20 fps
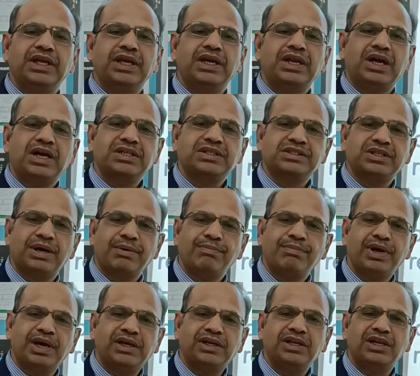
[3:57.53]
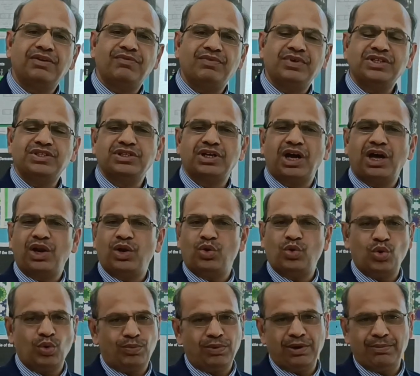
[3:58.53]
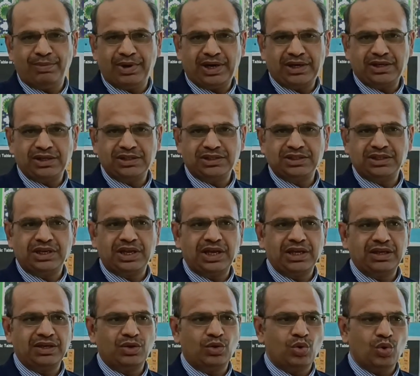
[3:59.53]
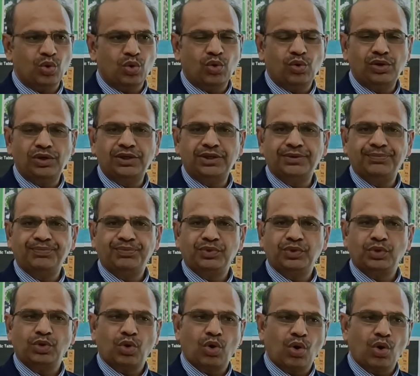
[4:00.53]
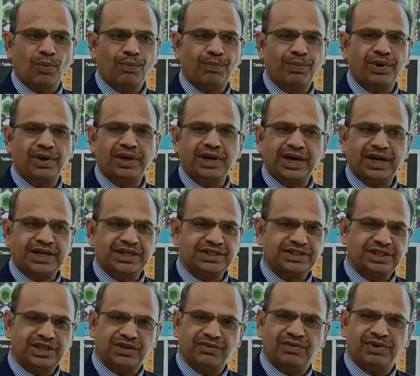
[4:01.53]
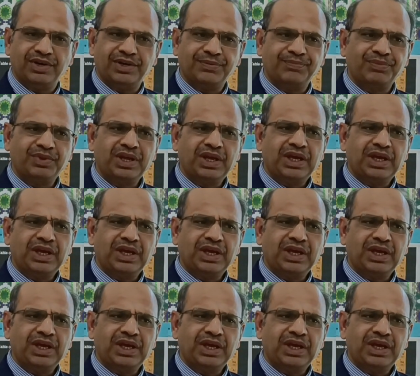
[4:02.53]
There are some metals which are noble metals like gold, copper and silver.